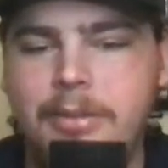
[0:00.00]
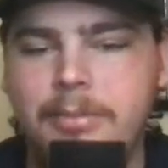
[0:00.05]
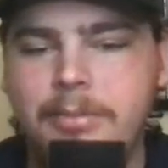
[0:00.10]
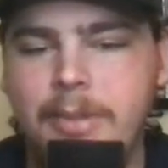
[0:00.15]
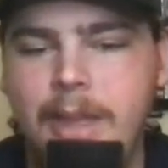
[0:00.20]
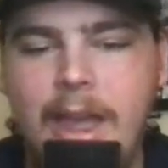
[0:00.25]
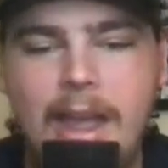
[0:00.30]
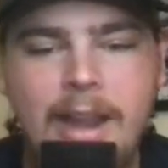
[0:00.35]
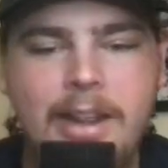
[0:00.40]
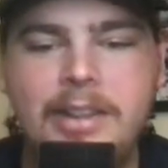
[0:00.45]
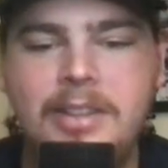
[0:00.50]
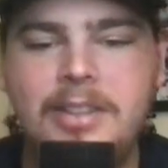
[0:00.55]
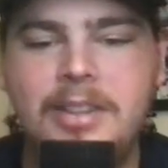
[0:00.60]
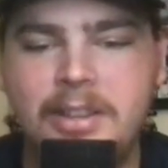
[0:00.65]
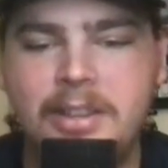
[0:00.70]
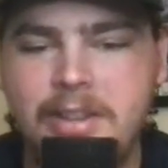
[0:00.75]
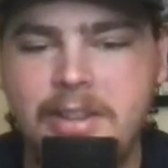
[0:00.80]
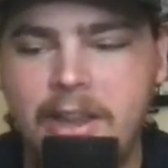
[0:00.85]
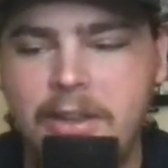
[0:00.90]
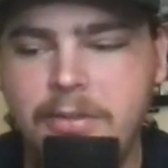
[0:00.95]
any
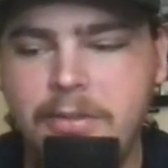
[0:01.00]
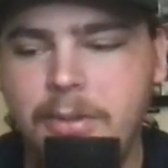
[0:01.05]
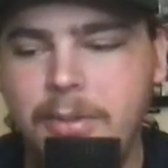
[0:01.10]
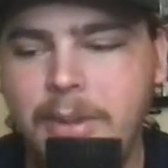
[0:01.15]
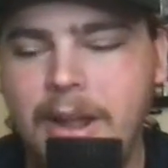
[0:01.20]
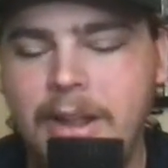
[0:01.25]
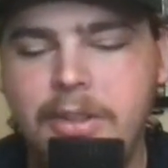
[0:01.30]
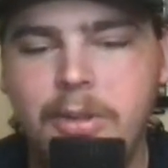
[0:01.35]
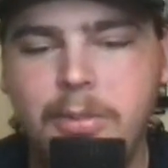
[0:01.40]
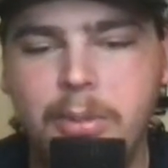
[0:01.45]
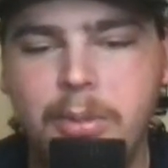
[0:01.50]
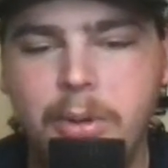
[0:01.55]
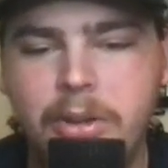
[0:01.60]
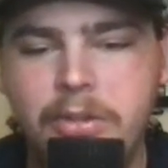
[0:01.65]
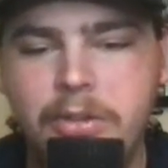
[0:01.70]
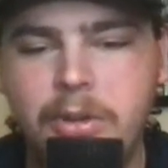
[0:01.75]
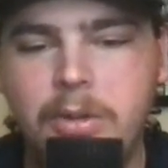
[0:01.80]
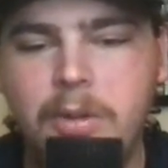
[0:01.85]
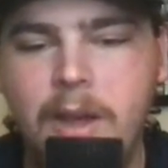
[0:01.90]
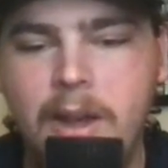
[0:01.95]
success for Matthew Boyd.
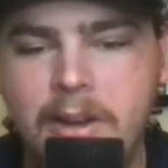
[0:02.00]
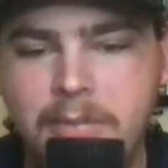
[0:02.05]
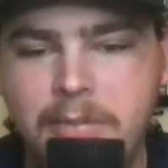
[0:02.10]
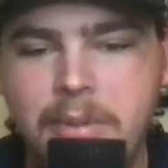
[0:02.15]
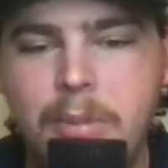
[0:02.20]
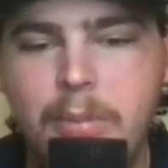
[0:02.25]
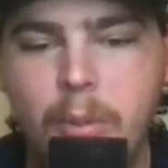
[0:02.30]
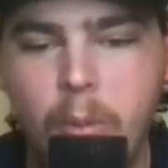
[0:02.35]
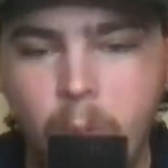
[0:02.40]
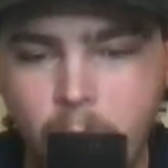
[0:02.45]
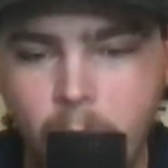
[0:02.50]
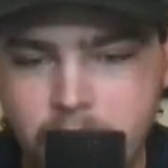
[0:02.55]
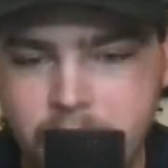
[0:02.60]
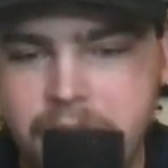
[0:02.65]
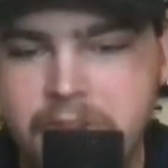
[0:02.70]
So a lot of people were